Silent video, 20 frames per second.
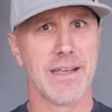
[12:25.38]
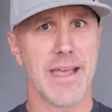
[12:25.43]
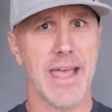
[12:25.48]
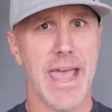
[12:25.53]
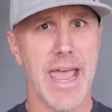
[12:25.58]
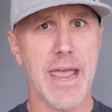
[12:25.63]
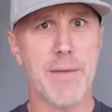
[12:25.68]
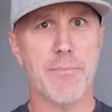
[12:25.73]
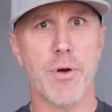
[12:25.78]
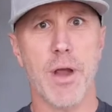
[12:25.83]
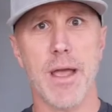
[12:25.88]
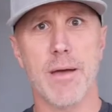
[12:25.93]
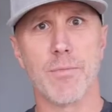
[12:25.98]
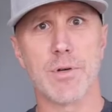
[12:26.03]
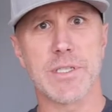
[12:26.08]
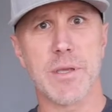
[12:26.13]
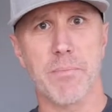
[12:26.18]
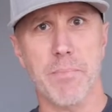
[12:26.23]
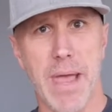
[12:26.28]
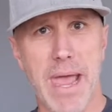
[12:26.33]
Abraham
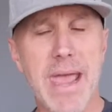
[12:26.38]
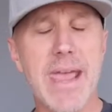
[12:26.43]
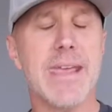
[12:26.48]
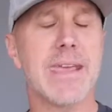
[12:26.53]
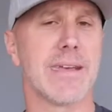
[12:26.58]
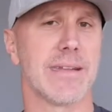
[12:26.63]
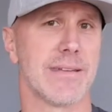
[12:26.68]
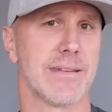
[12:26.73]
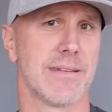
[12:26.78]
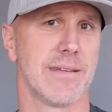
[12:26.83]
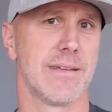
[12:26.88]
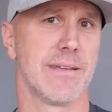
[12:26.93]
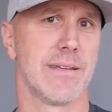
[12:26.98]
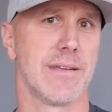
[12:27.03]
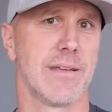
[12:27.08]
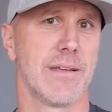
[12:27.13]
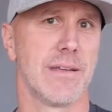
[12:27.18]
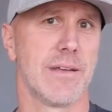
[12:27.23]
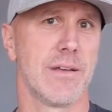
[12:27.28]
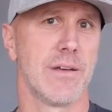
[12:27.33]
was a pagan
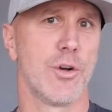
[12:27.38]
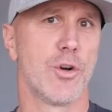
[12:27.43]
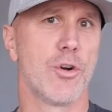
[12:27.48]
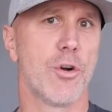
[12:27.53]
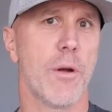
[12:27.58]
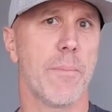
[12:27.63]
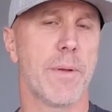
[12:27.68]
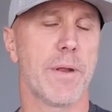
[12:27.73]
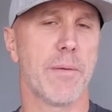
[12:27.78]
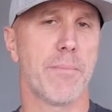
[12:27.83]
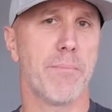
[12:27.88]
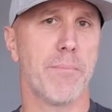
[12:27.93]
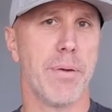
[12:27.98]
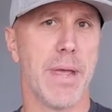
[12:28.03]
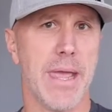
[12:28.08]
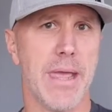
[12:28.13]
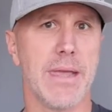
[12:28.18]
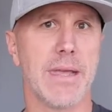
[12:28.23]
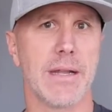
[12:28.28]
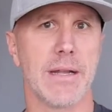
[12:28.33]
who grew up in a
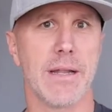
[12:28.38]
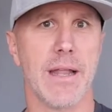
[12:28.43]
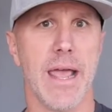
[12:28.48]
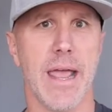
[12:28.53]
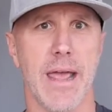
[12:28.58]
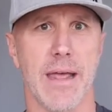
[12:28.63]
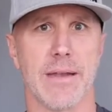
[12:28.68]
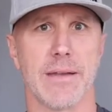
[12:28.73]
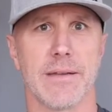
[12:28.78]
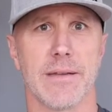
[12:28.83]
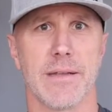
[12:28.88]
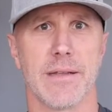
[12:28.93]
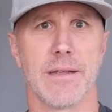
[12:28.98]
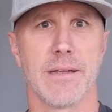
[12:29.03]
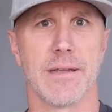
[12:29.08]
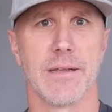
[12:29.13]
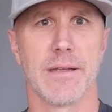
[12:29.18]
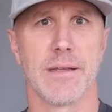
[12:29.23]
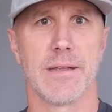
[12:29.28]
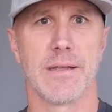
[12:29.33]
pagan land
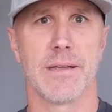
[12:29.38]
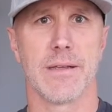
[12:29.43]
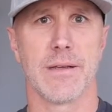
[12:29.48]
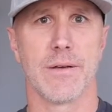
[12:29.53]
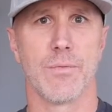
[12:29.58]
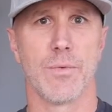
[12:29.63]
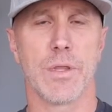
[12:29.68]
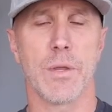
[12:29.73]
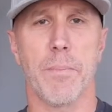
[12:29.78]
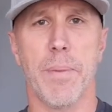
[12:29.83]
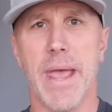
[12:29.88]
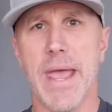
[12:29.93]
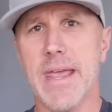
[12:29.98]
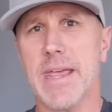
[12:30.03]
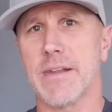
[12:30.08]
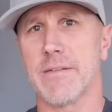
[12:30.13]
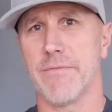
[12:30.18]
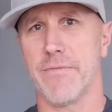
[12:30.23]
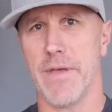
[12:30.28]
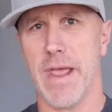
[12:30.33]
with a
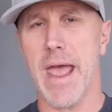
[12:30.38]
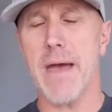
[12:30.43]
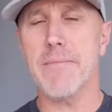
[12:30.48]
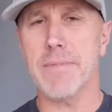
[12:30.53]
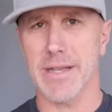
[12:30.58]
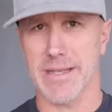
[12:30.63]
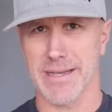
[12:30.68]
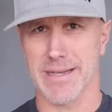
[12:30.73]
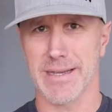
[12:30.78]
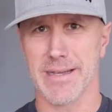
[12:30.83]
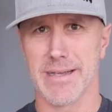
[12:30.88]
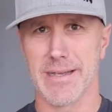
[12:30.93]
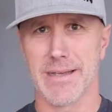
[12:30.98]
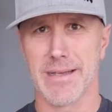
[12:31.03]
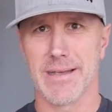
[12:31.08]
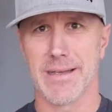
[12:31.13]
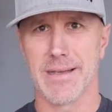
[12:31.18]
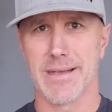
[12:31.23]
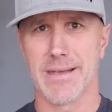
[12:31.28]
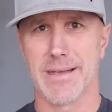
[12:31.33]
pagan family.
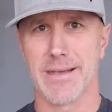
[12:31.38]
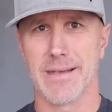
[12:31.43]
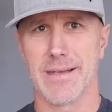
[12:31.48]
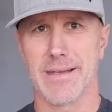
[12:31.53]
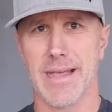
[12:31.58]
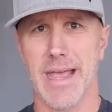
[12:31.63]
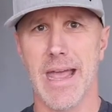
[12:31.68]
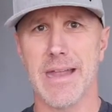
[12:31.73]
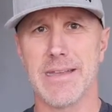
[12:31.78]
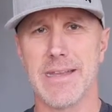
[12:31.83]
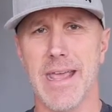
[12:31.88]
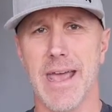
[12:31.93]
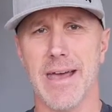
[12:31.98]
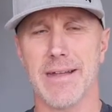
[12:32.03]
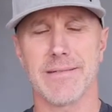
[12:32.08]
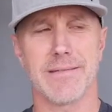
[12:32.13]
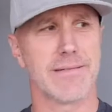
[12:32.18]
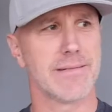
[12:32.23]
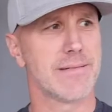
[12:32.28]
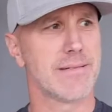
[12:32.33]
And
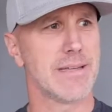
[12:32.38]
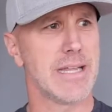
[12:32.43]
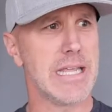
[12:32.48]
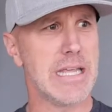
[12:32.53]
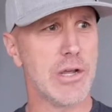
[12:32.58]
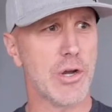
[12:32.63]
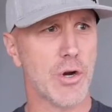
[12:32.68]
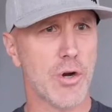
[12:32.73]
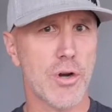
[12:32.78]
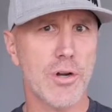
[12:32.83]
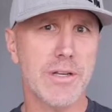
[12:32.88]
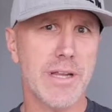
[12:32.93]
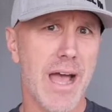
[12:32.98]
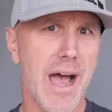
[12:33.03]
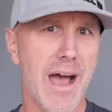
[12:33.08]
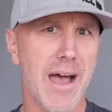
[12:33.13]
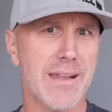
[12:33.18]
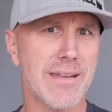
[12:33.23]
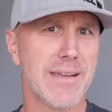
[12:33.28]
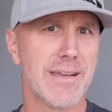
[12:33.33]
yet, he heard
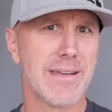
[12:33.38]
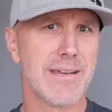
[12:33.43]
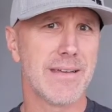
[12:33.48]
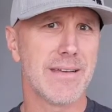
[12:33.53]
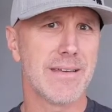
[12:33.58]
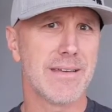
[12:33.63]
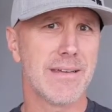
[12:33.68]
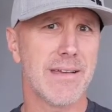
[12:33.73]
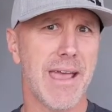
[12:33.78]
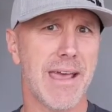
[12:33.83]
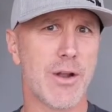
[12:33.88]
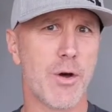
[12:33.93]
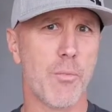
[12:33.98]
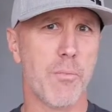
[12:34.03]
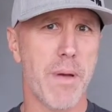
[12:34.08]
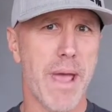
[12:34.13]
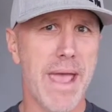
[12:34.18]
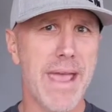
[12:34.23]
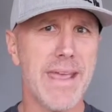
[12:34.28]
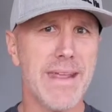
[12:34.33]
God and
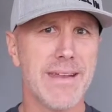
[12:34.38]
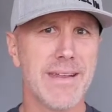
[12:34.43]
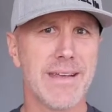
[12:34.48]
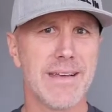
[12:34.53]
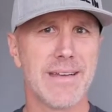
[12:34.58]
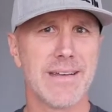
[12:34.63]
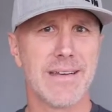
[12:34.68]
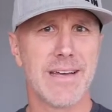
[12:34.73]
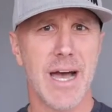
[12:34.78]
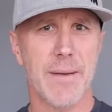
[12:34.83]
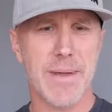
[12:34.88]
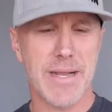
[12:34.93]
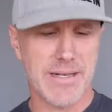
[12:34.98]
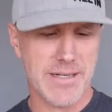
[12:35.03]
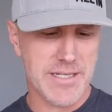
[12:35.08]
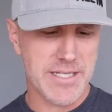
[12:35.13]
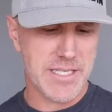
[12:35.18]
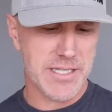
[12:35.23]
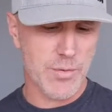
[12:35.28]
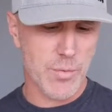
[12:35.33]
obeyed? I mean,
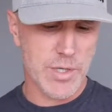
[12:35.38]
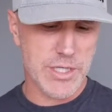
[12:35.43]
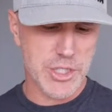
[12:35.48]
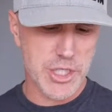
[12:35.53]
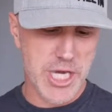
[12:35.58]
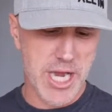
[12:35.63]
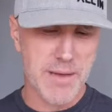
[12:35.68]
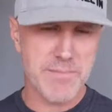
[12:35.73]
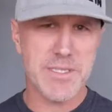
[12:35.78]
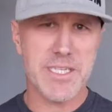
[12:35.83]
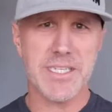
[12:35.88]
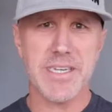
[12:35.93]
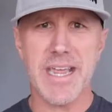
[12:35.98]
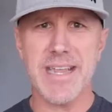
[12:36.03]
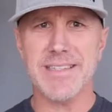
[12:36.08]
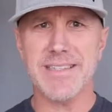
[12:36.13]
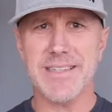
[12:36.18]
listen to what James states